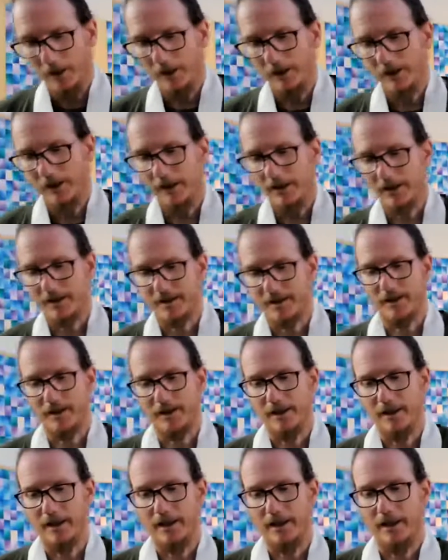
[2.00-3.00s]
Yes,
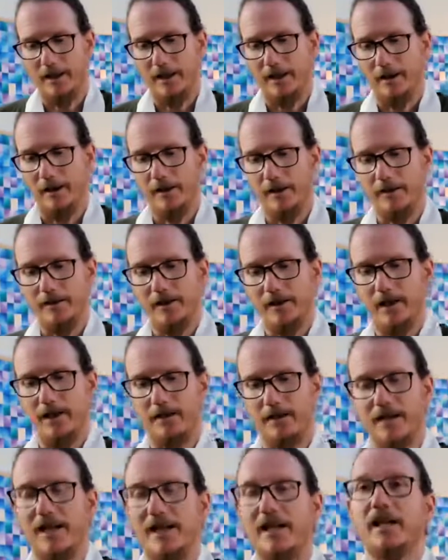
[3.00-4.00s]
and yeah, in
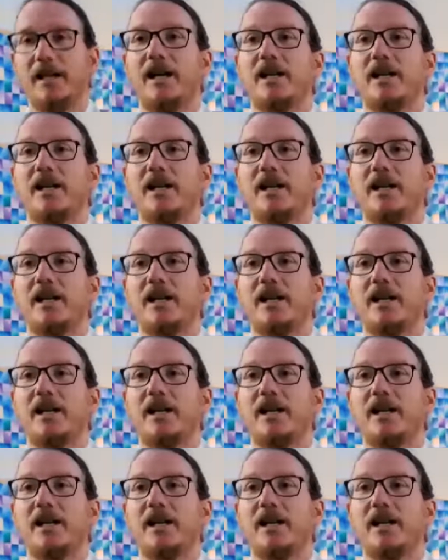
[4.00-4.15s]
Sangha